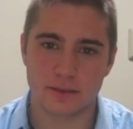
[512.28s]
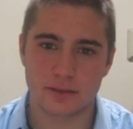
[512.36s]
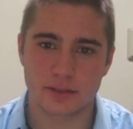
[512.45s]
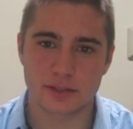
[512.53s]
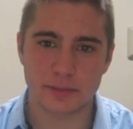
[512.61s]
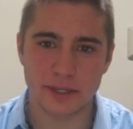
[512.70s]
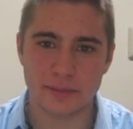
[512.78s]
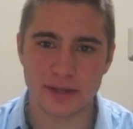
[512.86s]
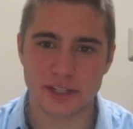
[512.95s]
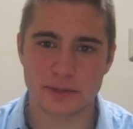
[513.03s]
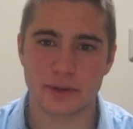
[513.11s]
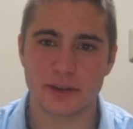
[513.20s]
Explain my
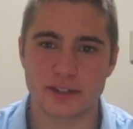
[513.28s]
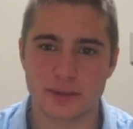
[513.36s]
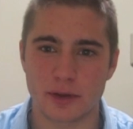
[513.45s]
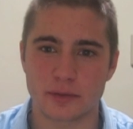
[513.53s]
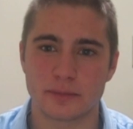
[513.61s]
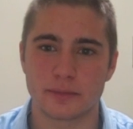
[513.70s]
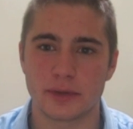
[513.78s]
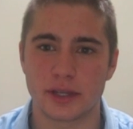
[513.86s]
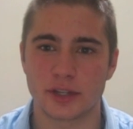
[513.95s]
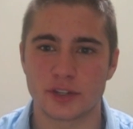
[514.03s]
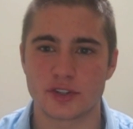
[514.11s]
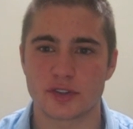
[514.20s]
experience about
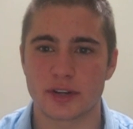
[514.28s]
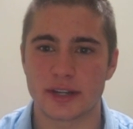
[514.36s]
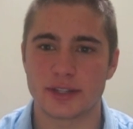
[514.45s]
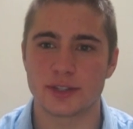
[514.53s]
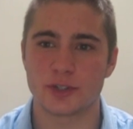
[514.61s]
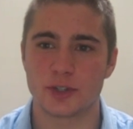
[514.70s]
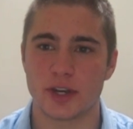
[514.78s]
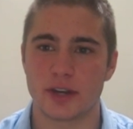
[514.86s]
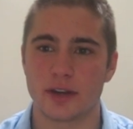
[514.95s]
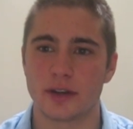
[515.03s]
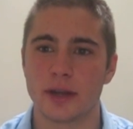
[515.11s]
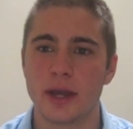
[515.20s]
being
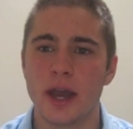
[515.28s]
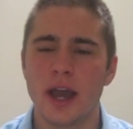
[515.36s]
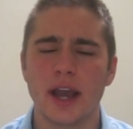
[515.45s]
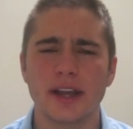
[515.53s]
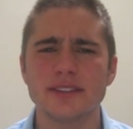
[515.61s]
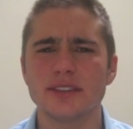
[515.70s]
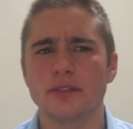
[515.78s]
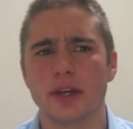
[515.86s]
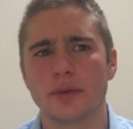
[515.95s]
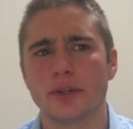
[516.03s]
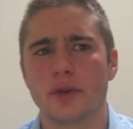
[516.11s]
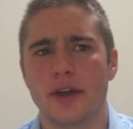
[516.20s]
transgender. I guess I
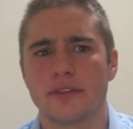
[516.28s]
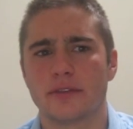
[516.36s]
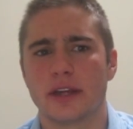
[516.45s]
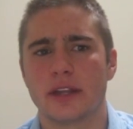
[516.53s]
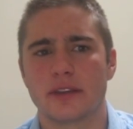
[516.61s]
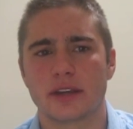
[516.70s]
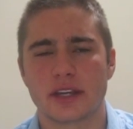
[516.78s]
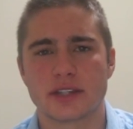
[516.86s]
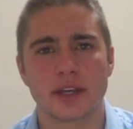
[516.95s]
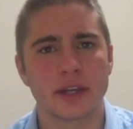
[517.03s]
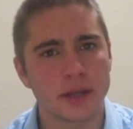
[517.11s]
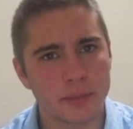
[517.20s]
really don't have anything
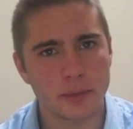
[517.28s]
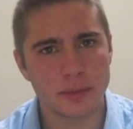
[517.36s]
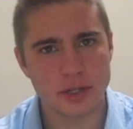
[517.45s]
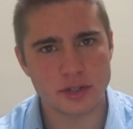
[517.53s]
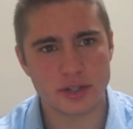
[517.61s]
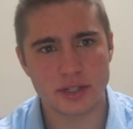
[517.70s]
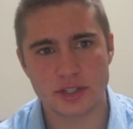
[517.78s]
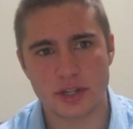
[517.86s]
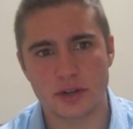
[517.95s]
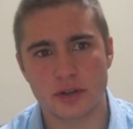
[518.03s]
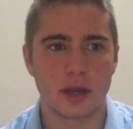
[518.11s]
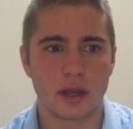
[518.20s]
exciting about being
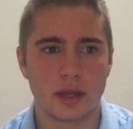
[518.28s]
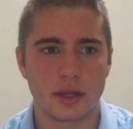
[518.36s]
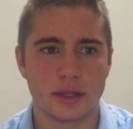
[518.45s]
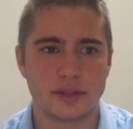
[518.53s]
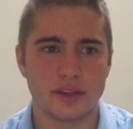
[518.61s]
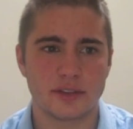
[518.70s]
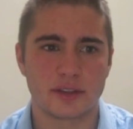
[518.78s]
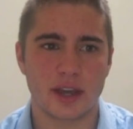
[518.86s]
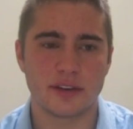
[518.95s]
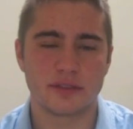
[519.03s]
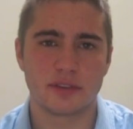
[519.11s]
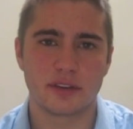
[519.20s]
transgender. It does
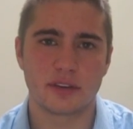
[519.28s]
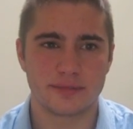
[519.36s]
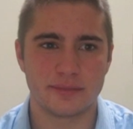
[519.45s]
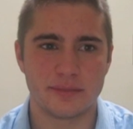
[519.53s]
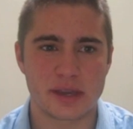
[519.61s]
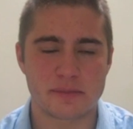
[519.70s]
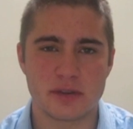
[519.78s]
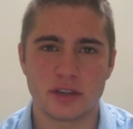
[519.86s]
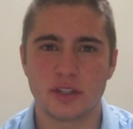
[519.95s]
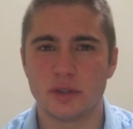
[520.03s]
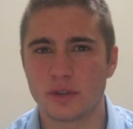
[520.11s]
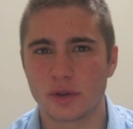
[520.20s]
kind of make me a
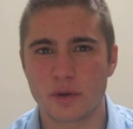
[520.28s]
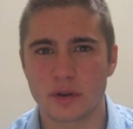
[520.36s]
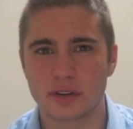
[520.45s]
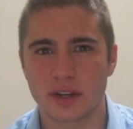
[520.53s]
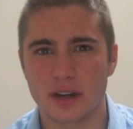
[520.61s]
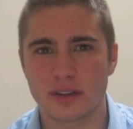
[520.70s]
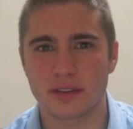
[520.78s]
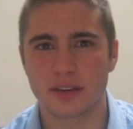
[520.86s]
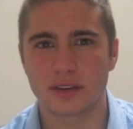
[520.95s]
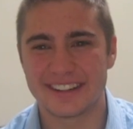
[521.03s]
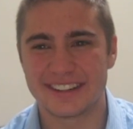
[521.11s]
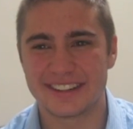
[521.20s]
unicorn kind of thing.